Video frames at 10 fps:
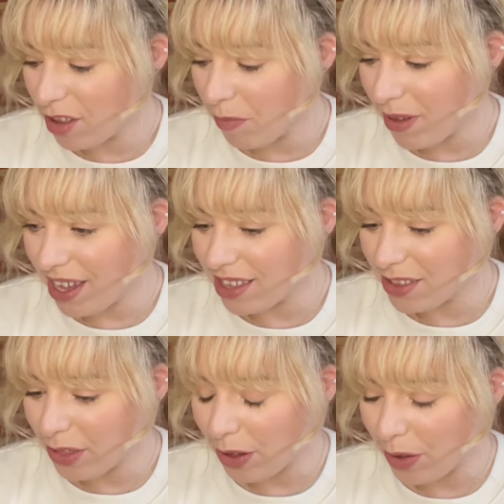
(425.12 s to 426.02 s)
them
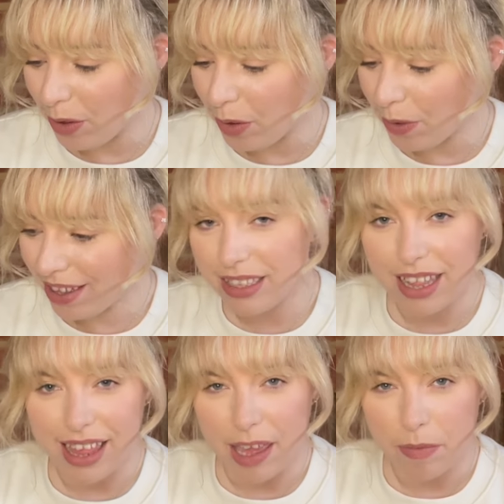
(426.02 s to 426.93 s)
into the
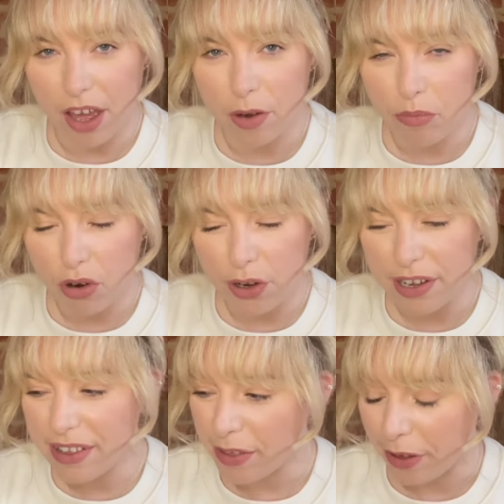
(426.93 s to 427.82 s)
same kind of
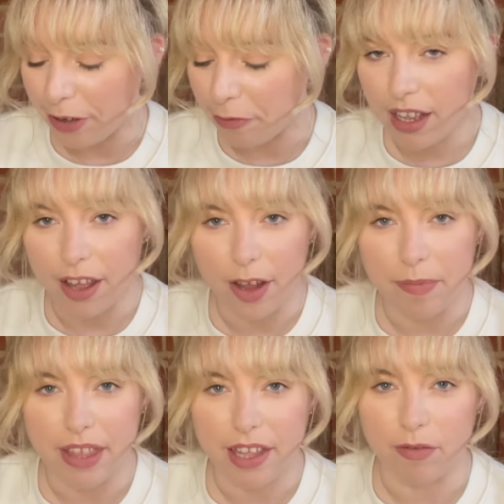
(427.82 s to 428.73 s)
products, so I hope
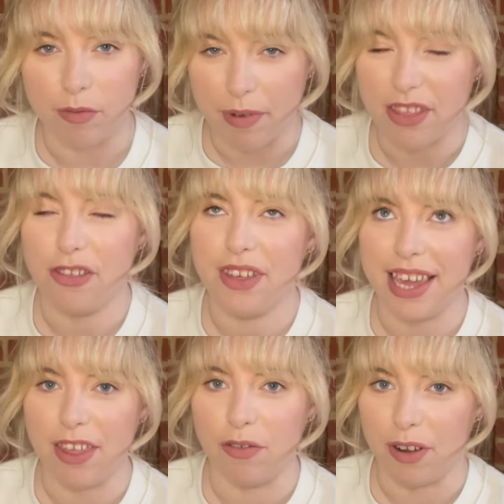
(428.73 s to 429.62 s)
that they're all bunched
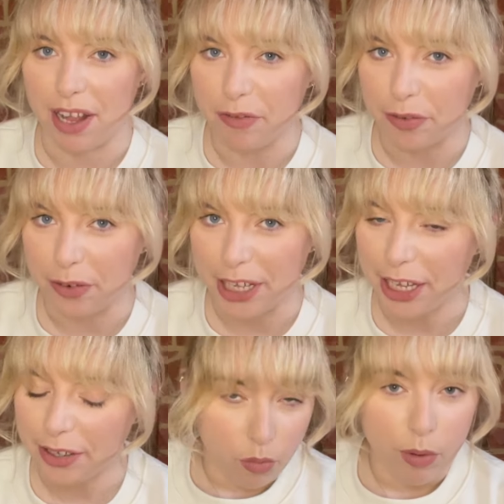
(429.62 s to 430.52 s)
together right for
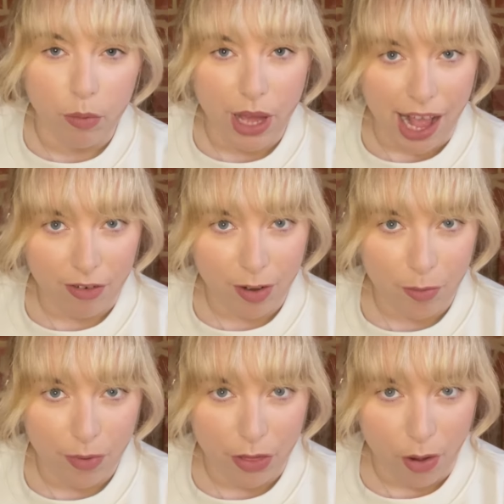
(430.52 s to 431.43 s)
you. We will carry on
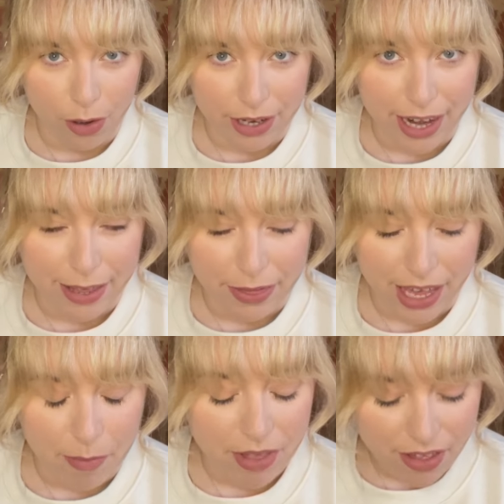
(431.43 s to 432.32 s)
with the holiday
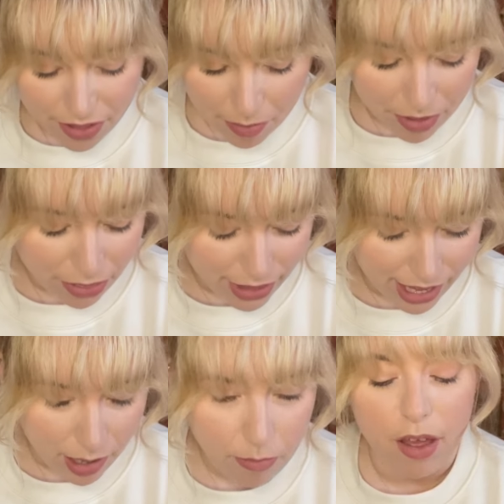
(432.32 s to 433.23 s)
theme and the summer
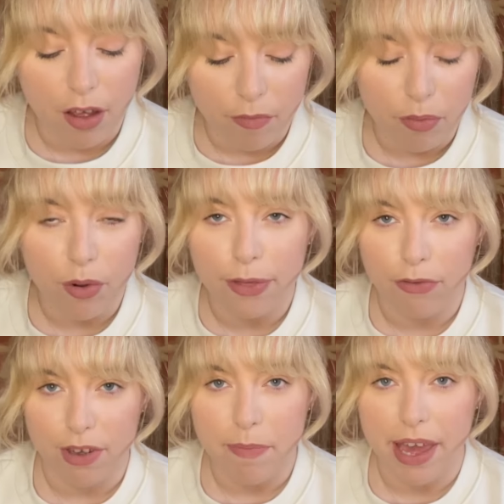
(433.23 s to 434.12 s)
theme. I've bought
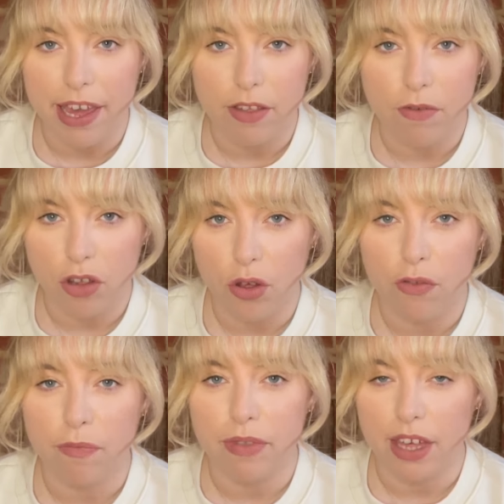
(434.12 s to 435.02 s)
3 pairs of shoes
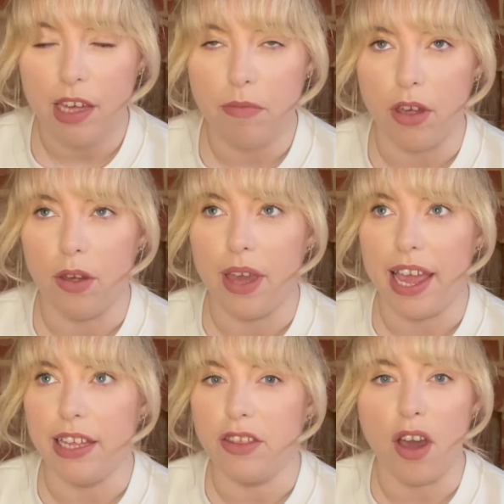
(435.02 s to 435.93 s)
from Temu,
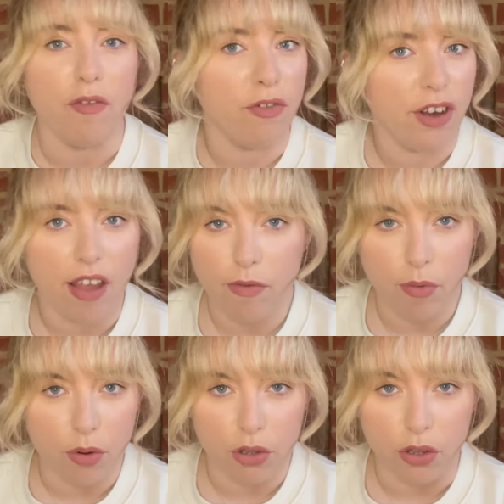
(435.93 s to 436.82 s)
and I've never
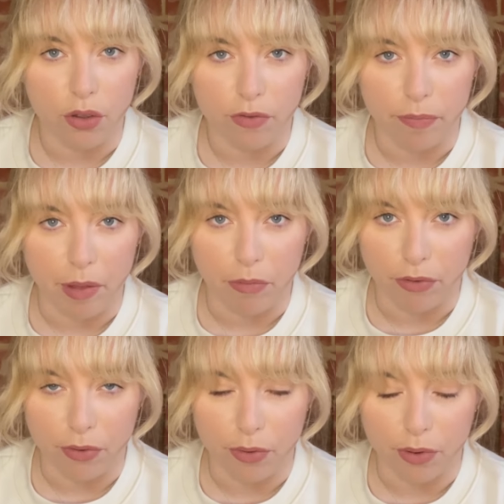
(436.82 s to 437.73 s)
bought shoes from them
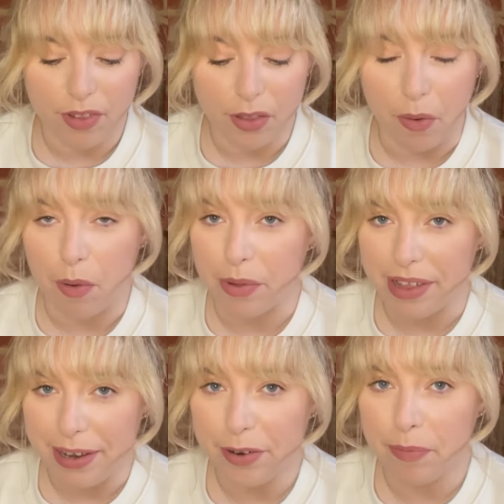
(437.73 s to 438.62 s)
before, so I was a
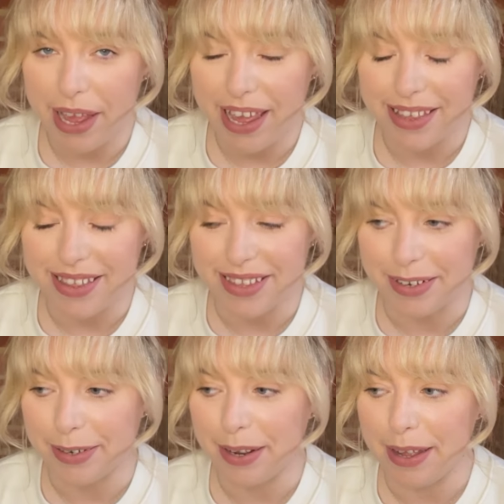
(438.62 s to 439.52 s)
little bit
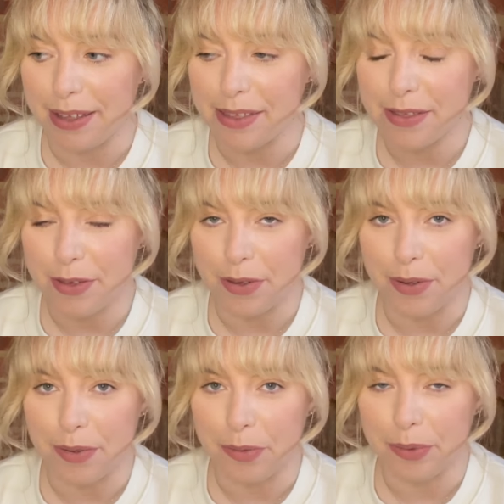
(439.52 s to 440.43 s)
hesitant as
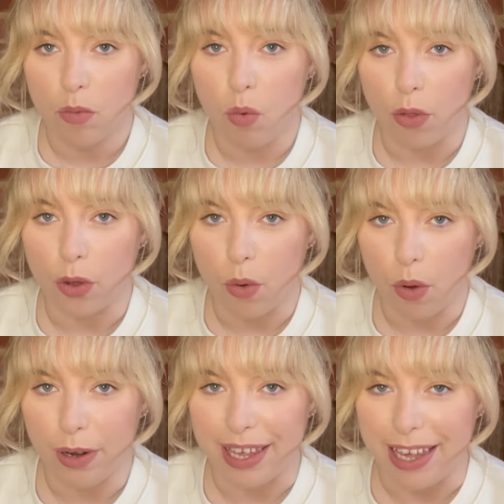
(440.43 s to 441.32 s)
to what the quality
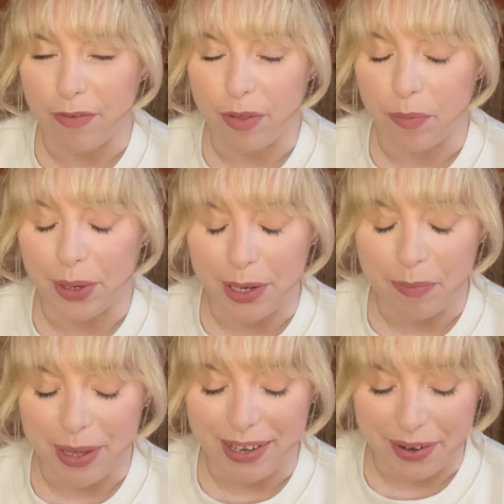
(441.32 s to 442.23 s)
of them were going to
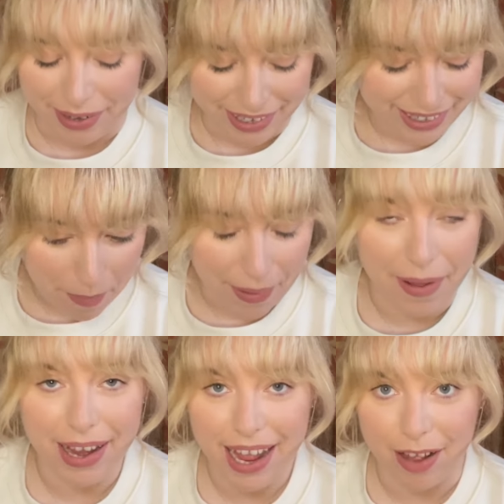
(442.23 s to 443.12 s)
be like, but I
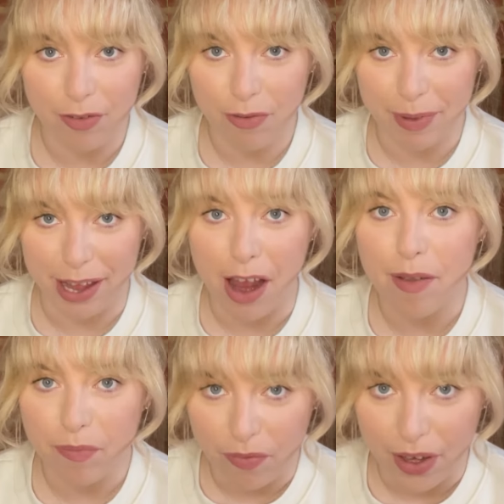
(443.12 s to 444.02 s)
have to admit I
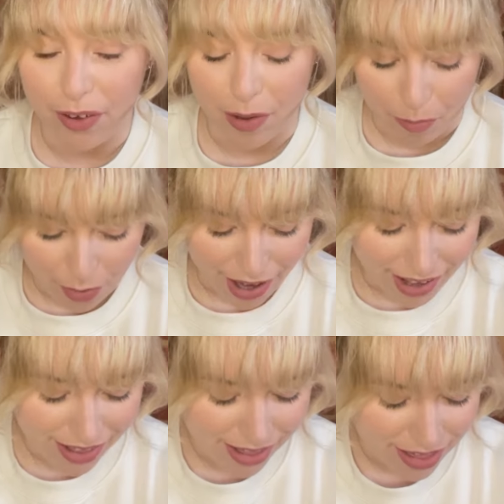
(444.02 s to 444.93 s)
am very
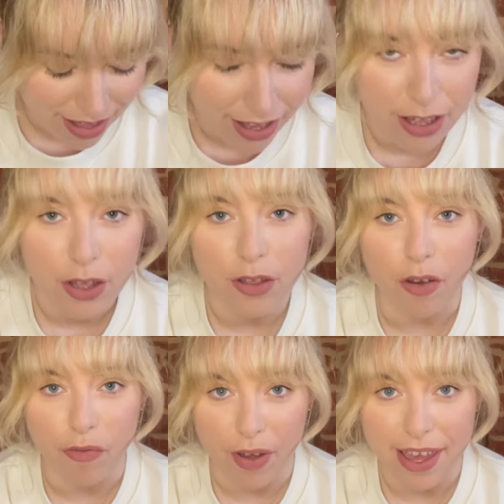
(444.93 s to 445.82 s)
impressed. So
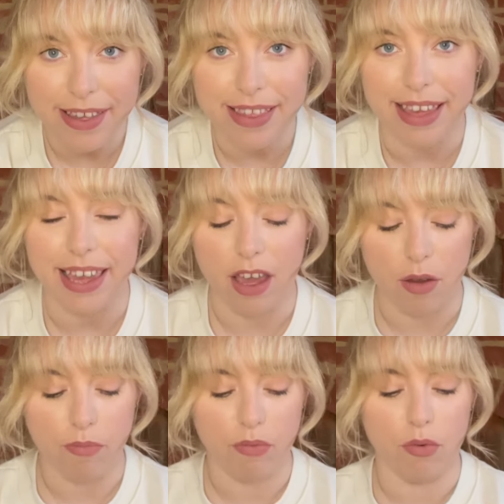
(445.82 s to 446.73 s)
firstly, I
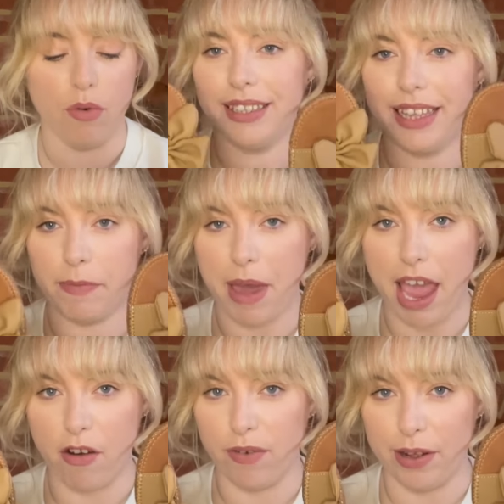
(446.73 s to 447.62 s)
bought this
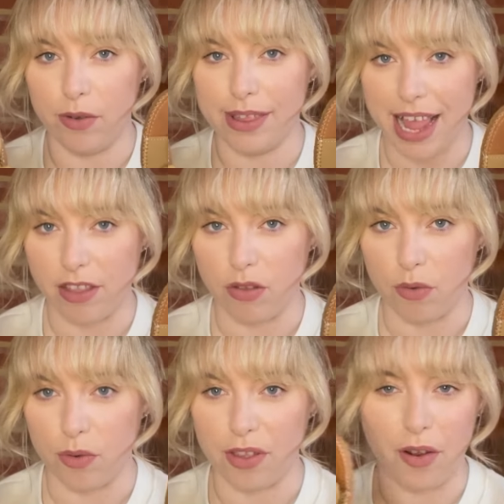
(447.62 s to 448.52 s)
pair of little
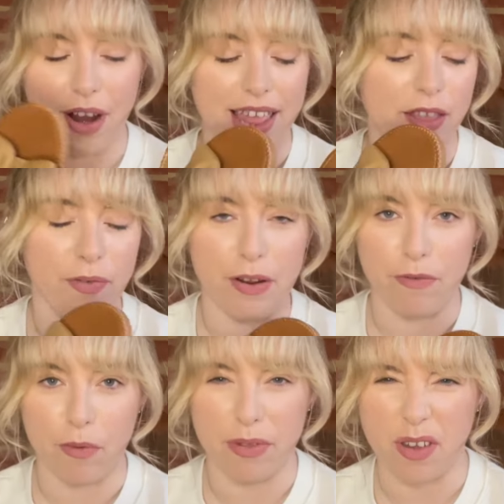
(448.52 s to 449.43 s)
sandals, so like the
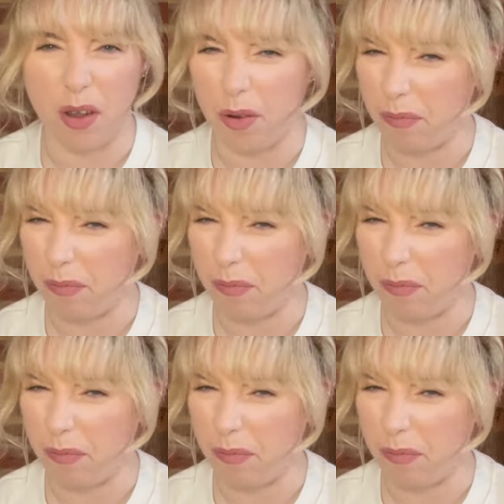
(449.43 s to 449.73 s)
flip-flops go